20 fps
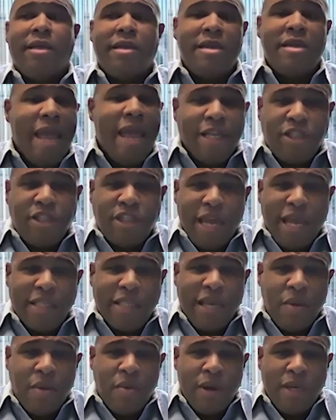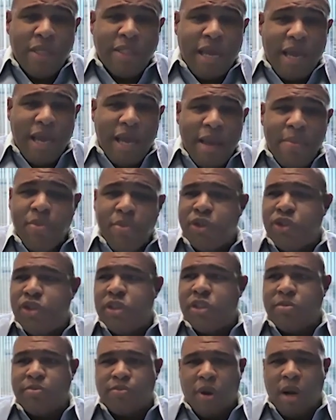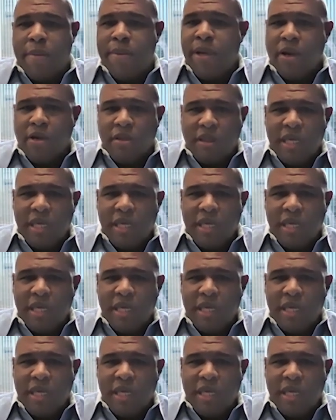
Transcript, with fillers: NetJets at one time, which is probably